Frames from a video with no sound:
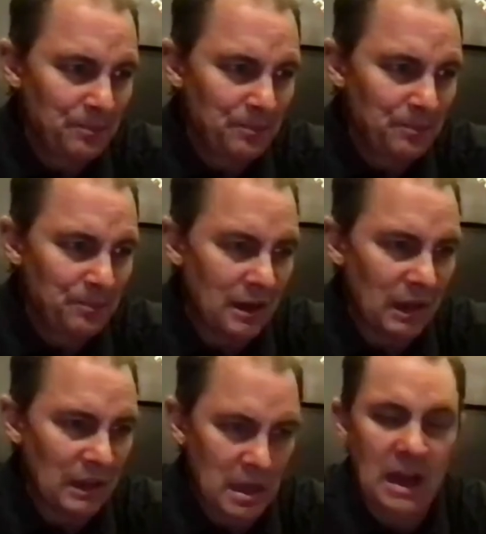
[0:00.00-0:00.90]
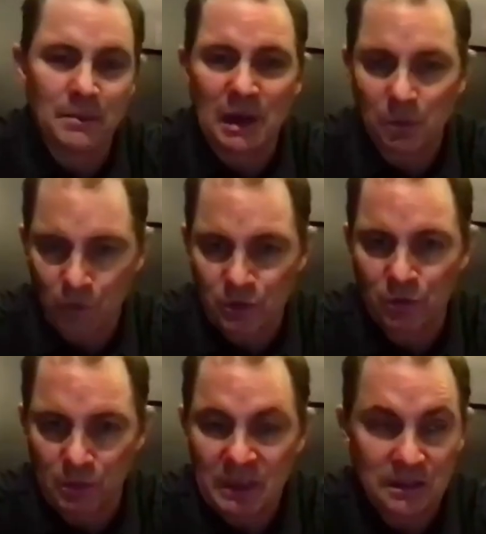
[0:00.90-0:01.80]
a lot of my
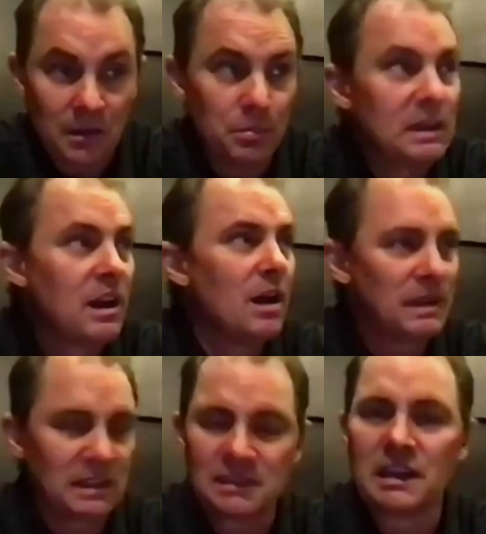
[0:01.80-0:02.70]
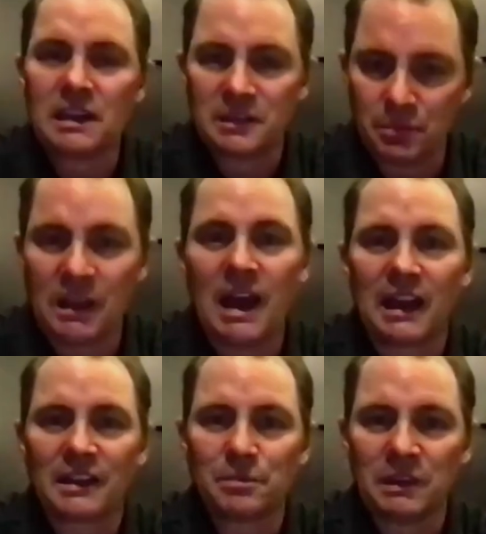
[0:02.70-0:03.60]
wardrobe ended up becoming stage
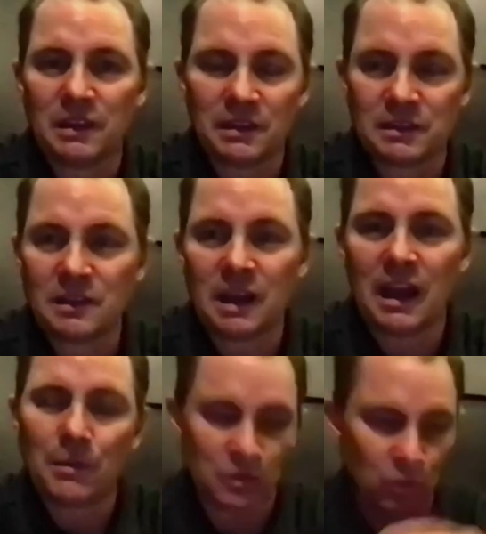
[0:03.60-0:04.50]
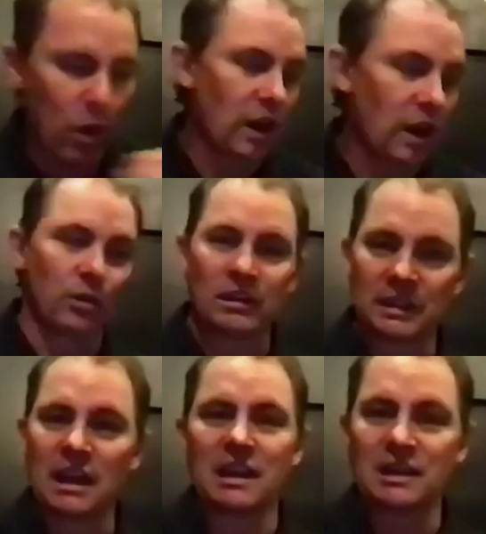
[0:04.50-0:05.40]
blacks because I was walking around the
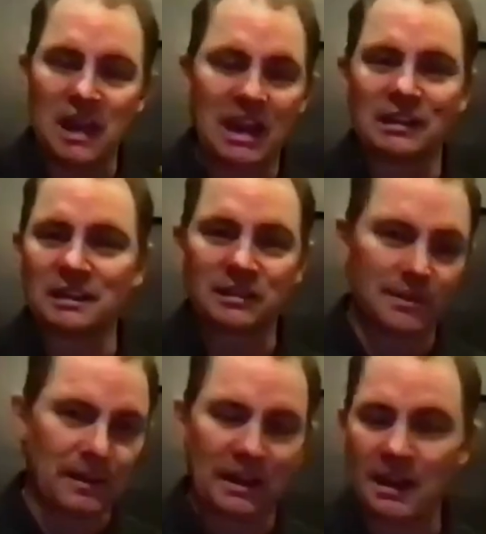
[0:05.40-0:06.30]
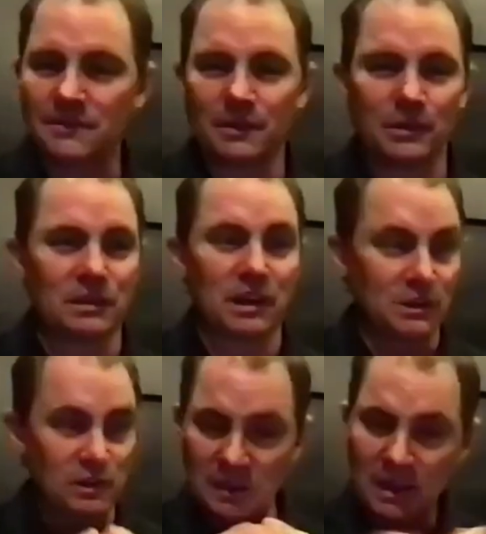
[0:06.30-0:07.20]
cage, handling stuff. I had headphones on,
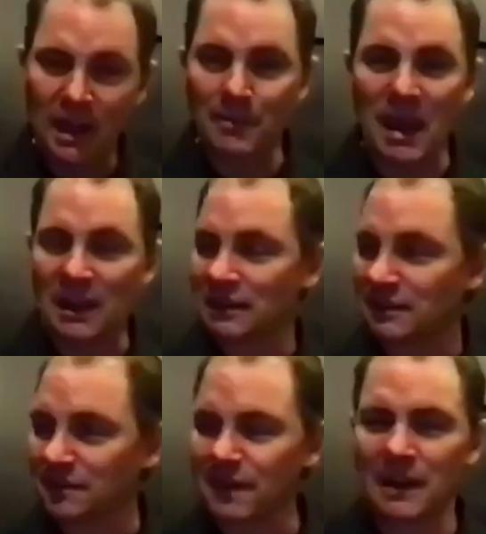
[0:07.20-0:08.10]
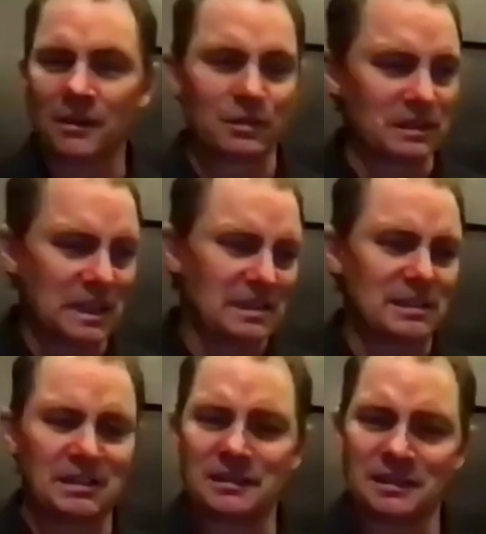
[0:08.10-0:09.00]
I'm handling fighters and
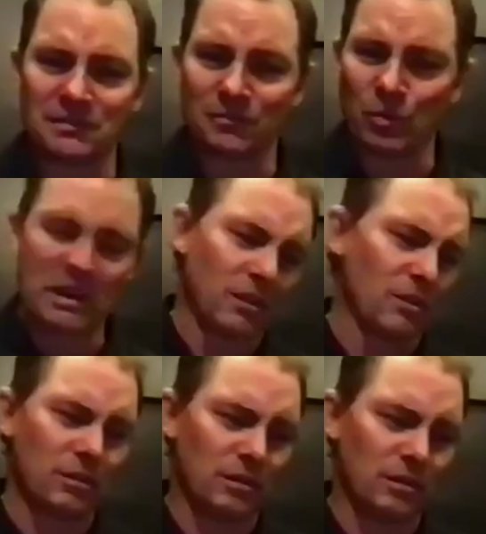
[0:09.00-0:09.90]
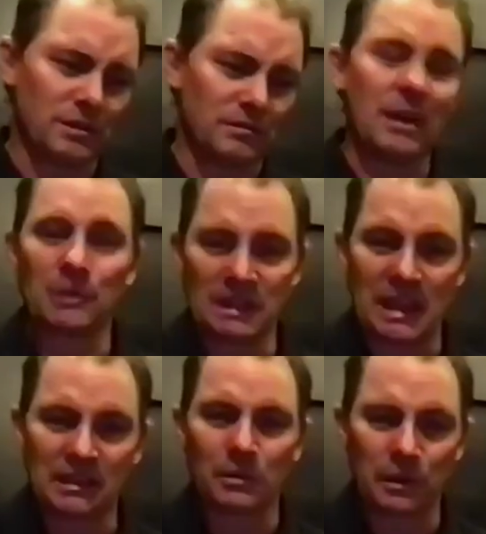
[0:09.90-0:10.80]
incidents and ring girls, not really
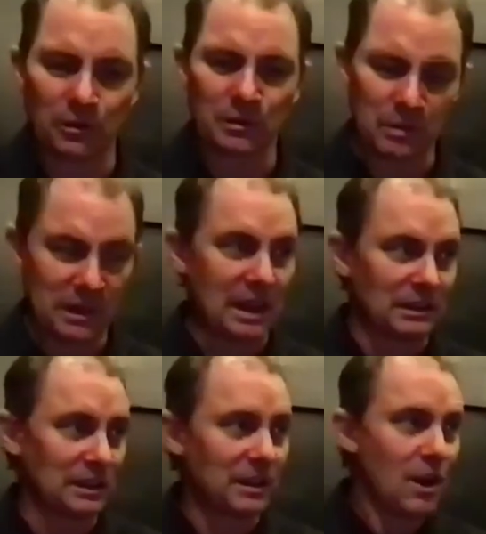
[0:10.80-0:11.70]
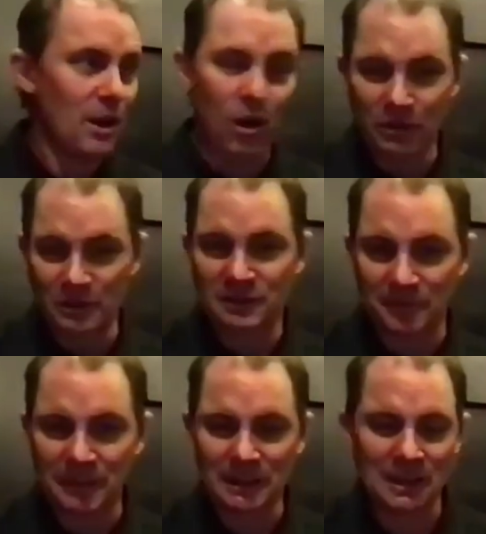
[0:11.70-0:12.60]
handling ring girls, but handling all the stuff
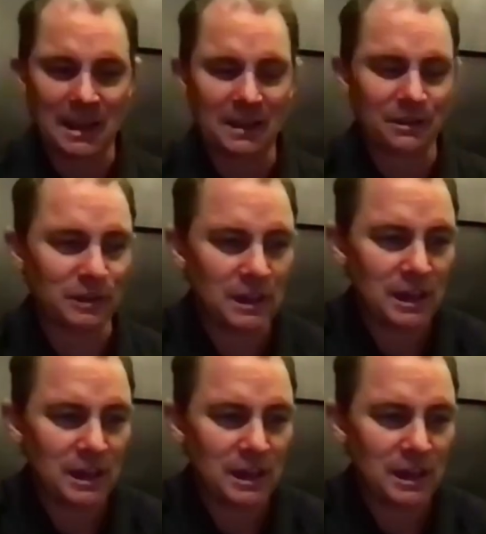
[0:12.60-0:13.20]
I need to handle.